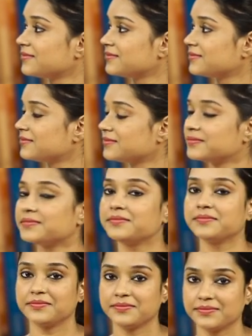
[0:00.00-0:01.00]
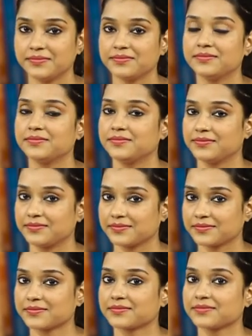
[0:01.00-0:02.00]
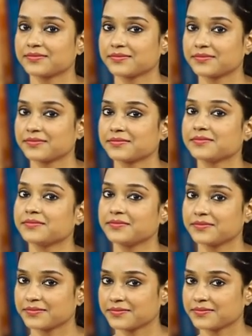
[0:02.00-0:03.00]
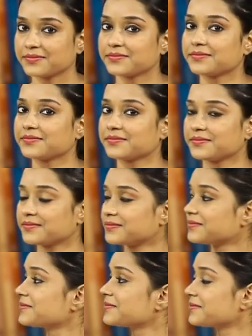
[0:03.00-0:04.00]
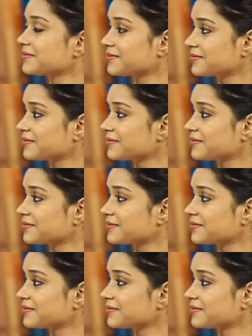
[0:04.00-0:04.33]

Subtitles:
The person shown says nothing.